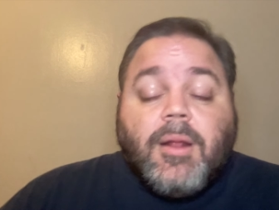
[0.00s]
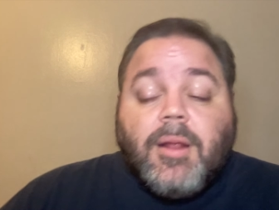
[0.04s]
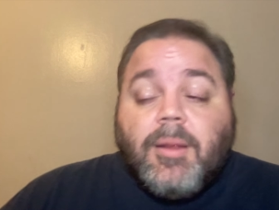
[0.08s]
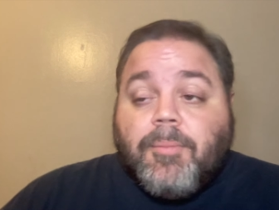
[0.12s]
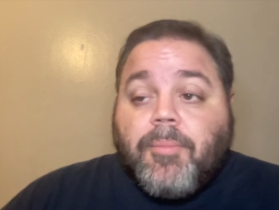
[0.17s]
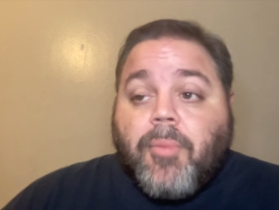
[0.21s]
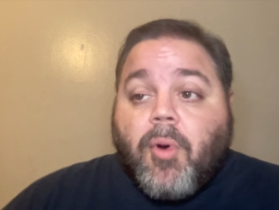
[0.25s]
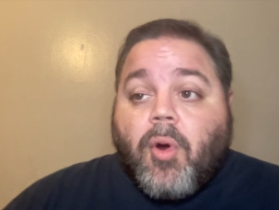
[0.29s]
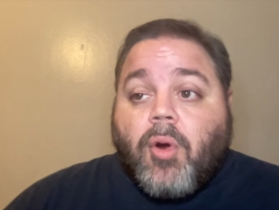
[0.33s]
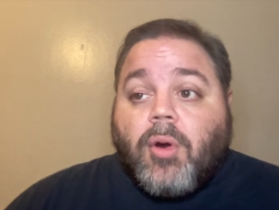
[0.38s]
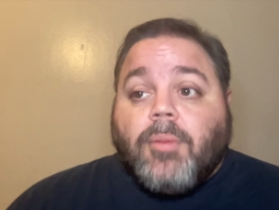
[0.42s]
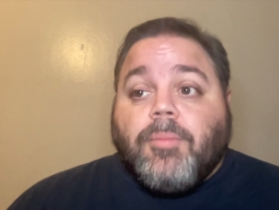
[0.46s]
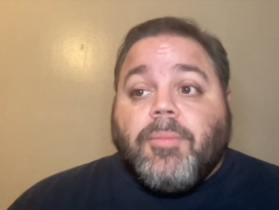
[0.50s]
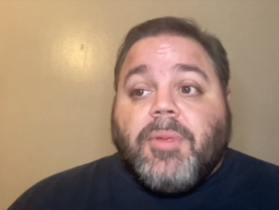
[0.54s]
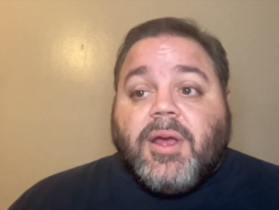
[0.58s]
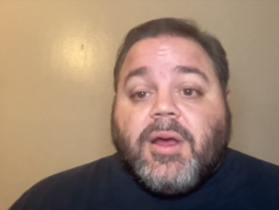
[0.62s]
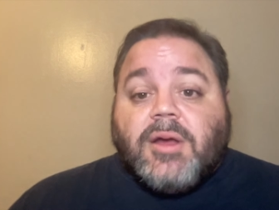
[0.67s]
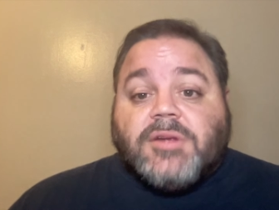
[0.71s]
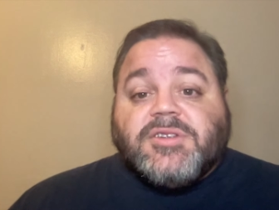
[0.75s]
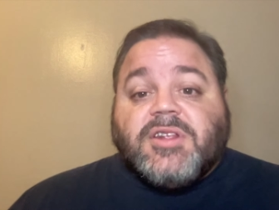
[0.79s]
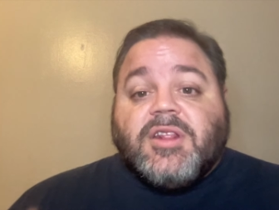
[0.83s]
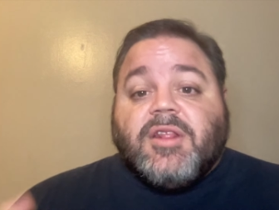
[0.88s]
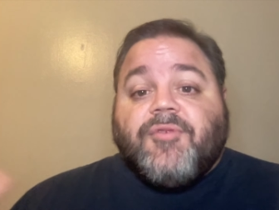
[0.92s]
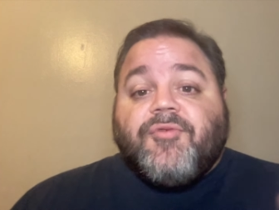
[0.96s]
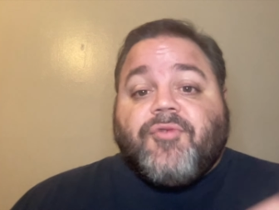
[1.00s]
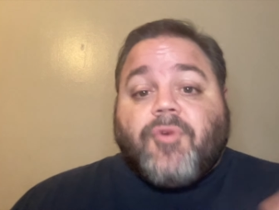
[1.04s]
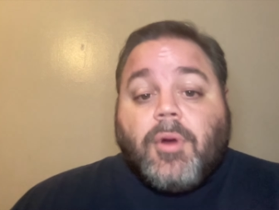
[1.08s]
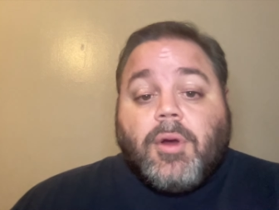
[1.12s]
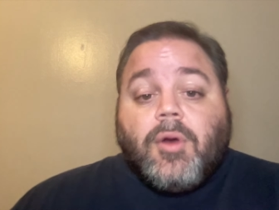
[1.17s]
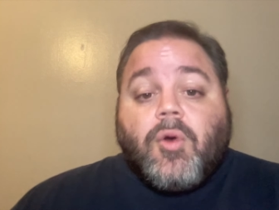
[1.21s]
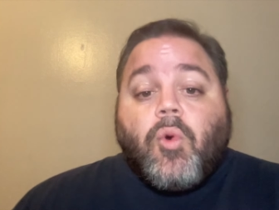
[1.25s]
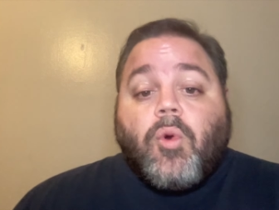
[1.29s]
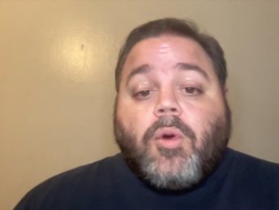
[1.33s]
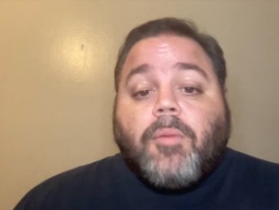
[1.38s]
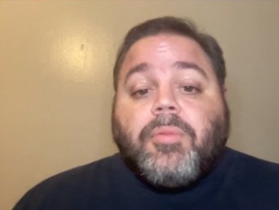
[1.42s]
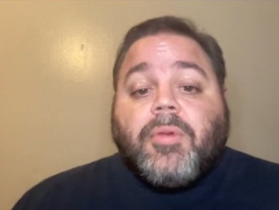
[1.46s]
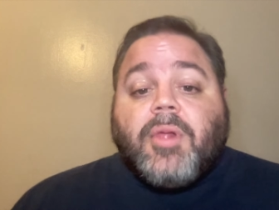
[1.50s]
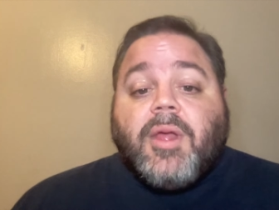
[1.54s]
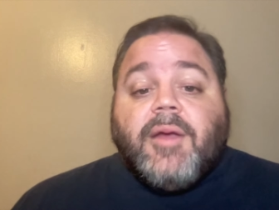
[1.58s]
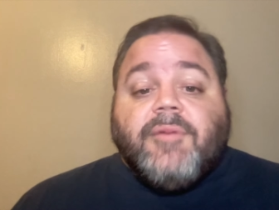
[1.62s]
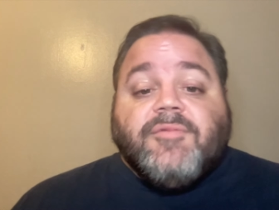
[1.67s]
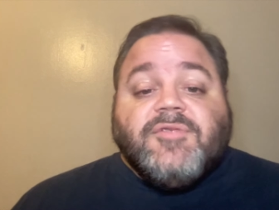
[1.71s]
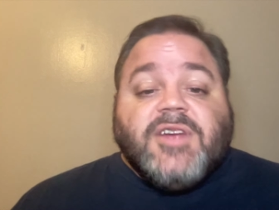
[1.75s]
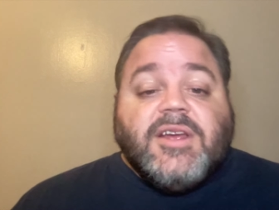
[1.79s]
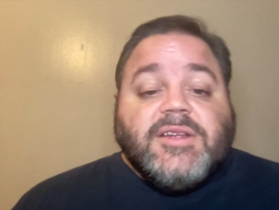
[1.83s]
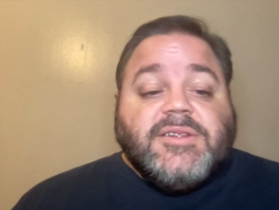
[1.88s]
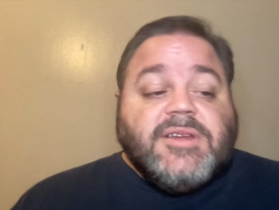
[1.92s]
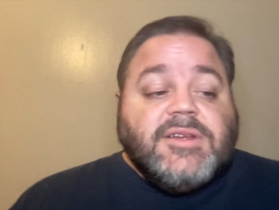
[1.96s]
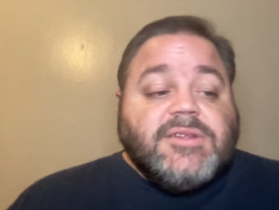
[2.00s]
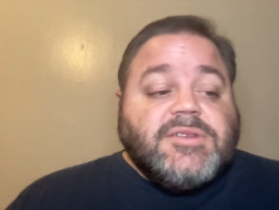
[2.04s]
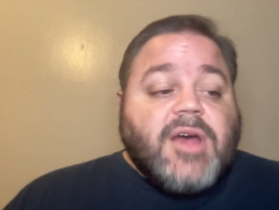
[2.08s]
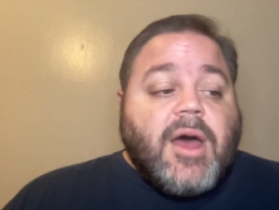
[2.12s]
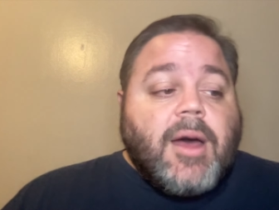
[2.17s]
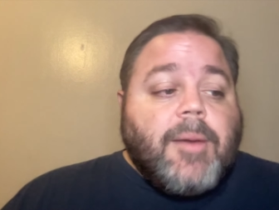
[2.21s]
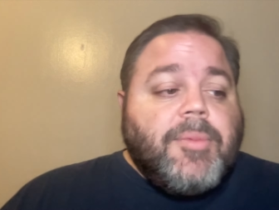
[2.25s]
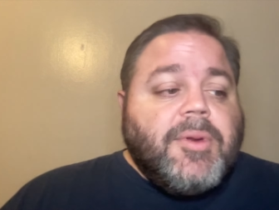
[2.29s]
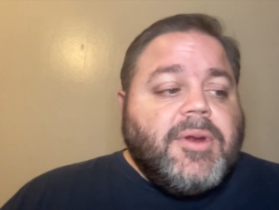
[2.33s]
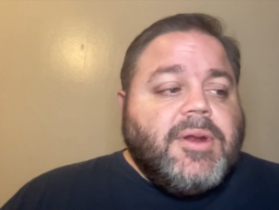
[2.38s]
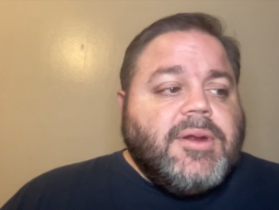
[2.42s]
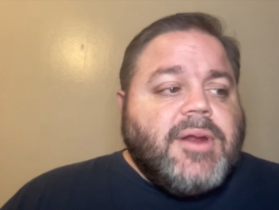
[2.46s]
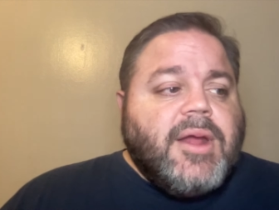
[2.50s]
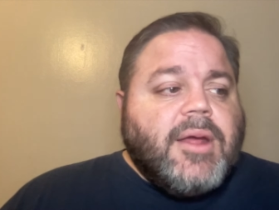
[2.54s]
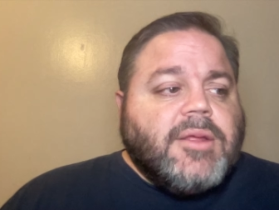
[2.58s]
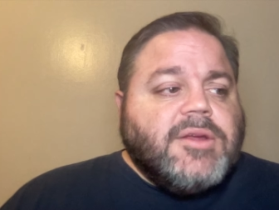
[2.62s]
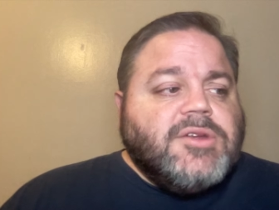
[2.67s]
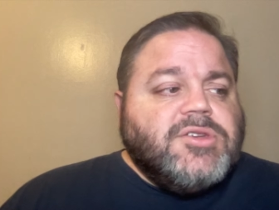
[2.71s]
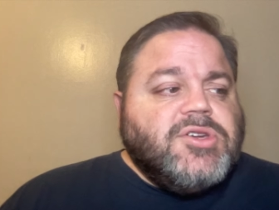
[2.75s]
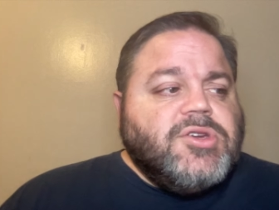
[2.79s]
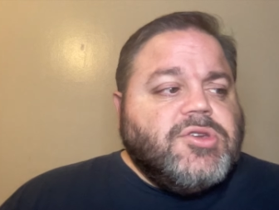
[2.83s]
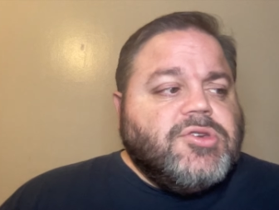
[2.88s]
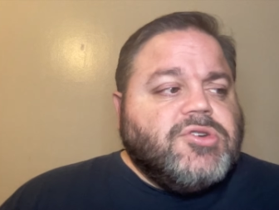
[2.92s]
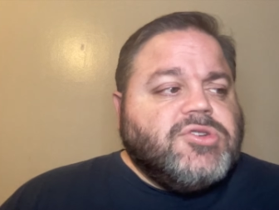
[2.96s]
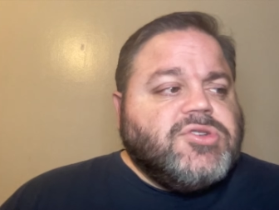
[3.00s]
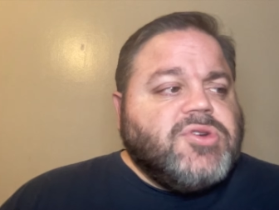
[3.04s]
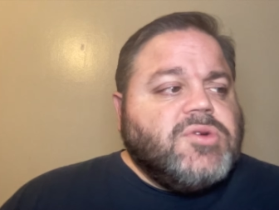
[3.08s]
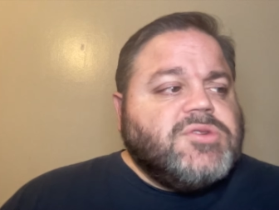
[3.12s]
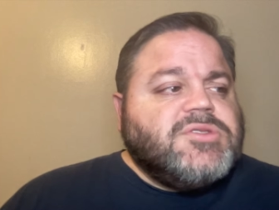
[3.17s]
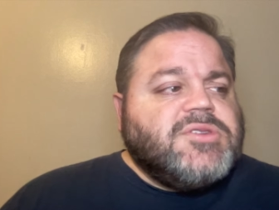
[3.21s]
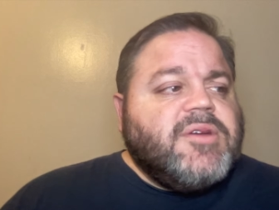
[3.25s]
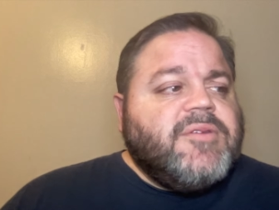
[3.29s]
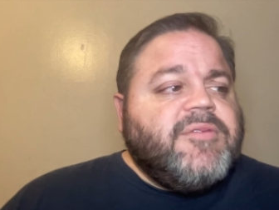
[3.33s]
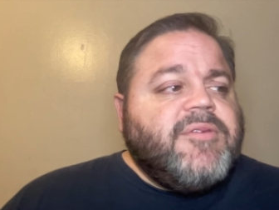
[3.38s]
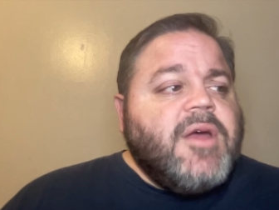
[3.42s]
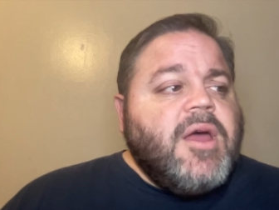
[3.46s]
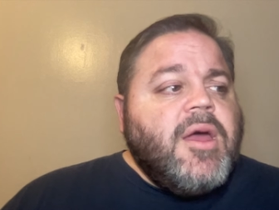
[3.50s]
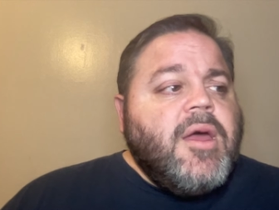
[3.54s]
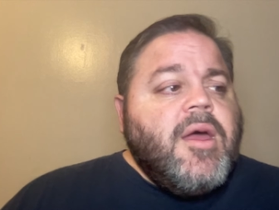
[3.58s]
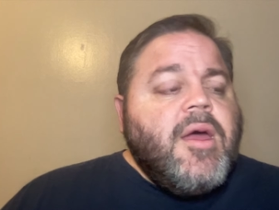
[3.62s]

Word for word: in part because of the front court play of JT Toppin and Nelly Jr. Joseph.